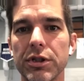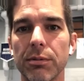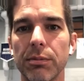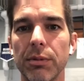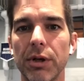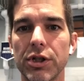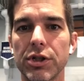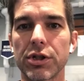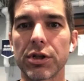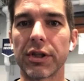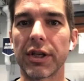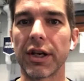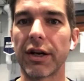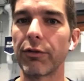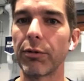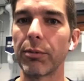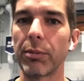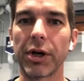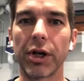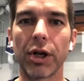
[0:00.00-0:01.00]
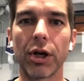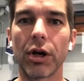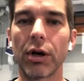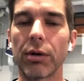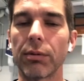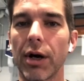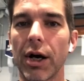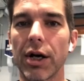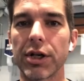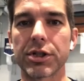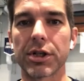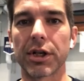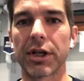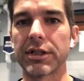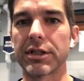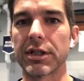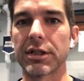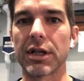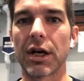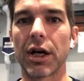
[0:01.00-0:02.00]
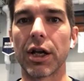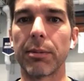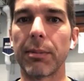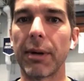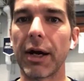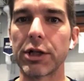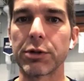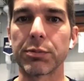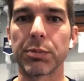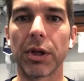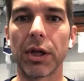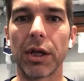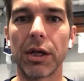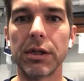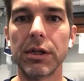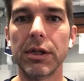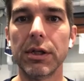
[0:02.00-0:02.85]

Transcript: to make sure that everybody on our roster gets a ton of match play.